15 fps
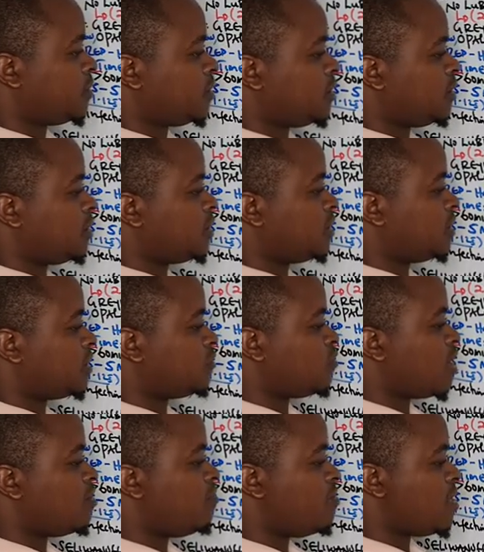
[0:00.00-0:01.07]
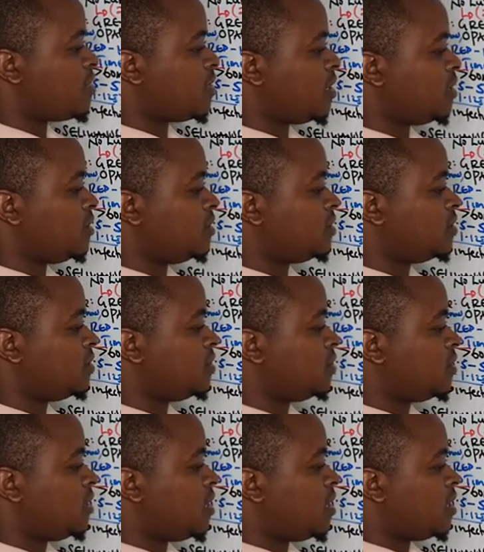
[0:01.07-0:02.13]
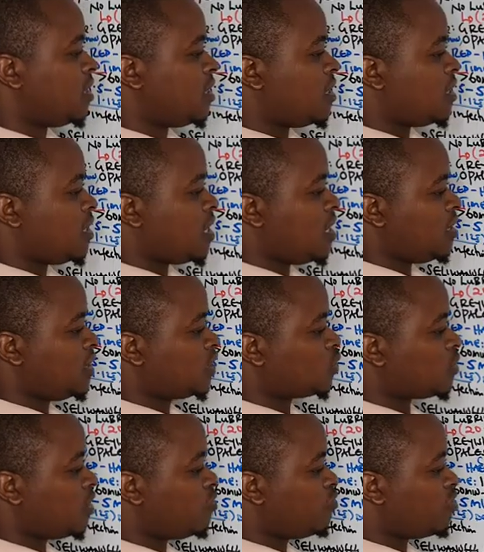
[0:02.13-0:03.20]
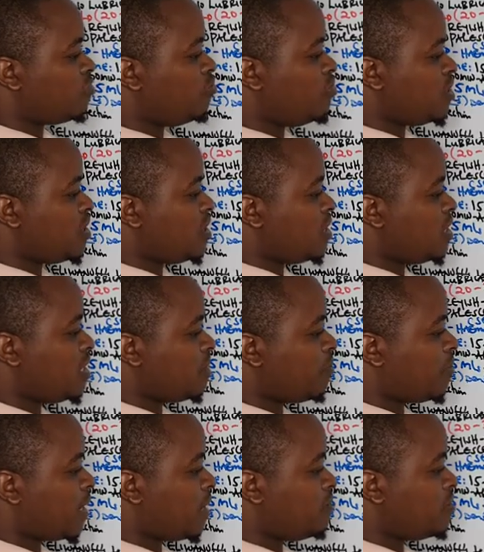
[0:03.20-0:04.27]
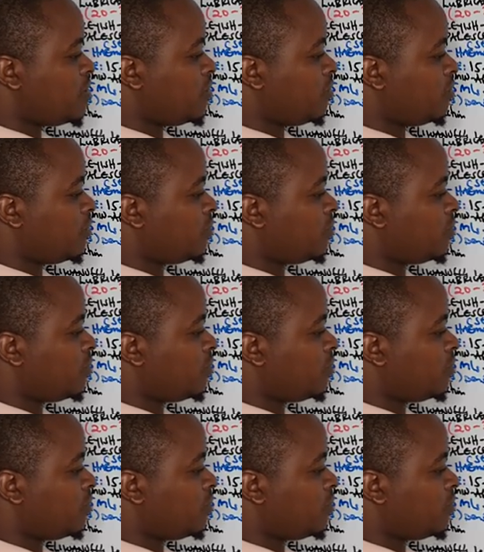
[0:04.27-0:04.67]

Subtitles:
This is one method. And this one will be in per mil.